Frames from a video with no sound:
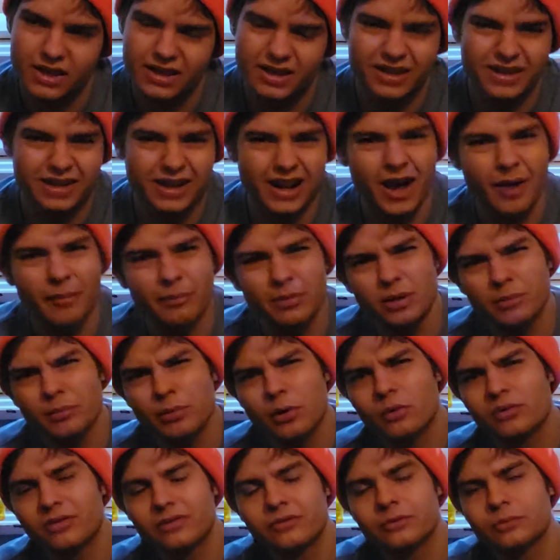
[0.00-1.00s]
can
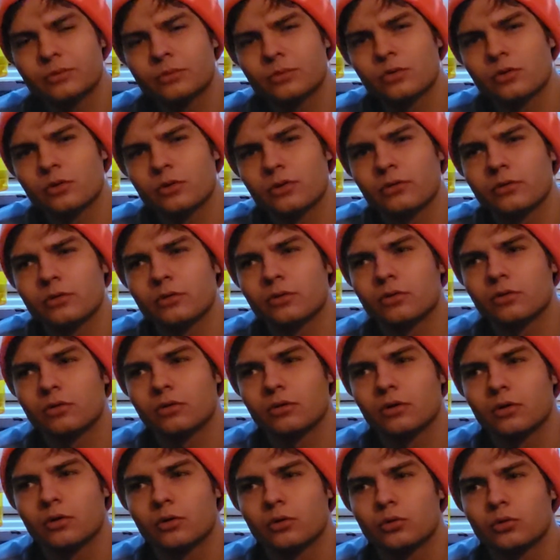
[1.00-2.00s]
omnipotent observers
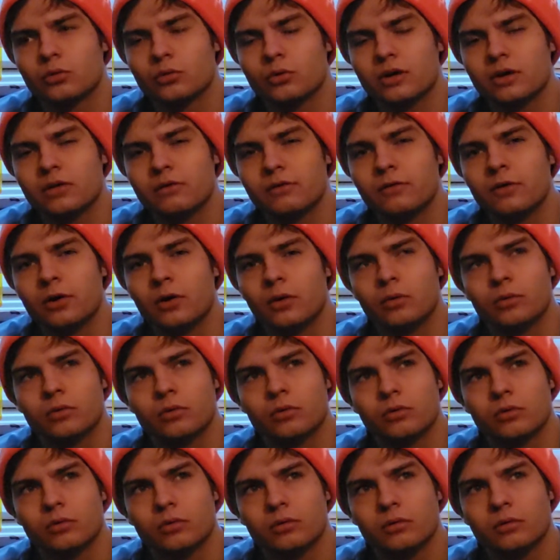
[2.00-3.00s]
rig
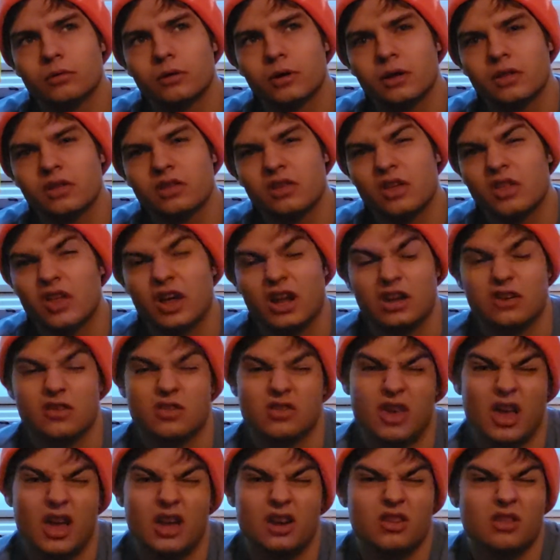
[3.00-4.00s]
votes and say that I
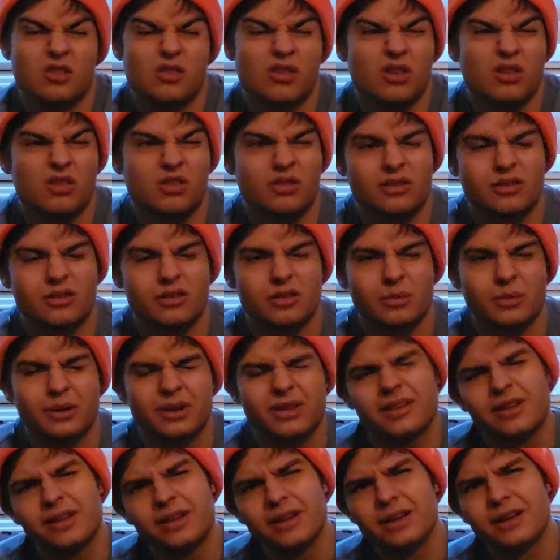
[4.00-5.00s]
just can't exist? I
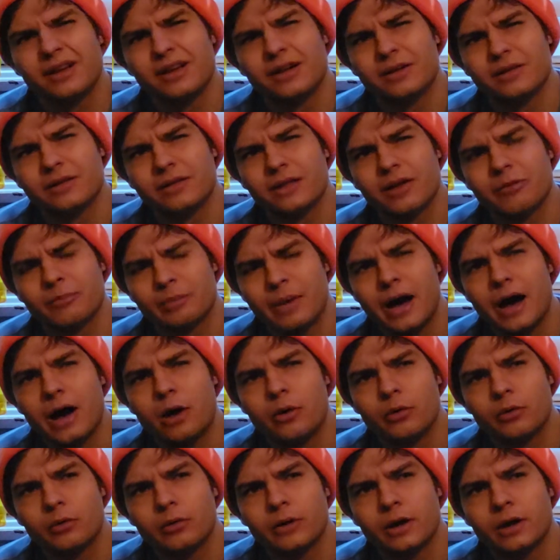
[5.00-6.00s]
mean, you have
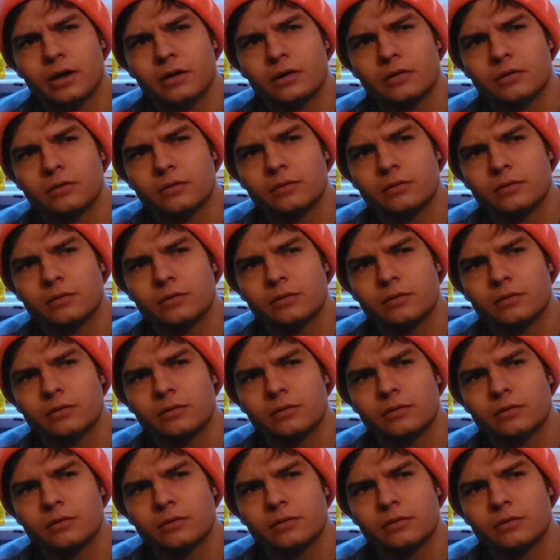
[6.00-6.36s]
power, right?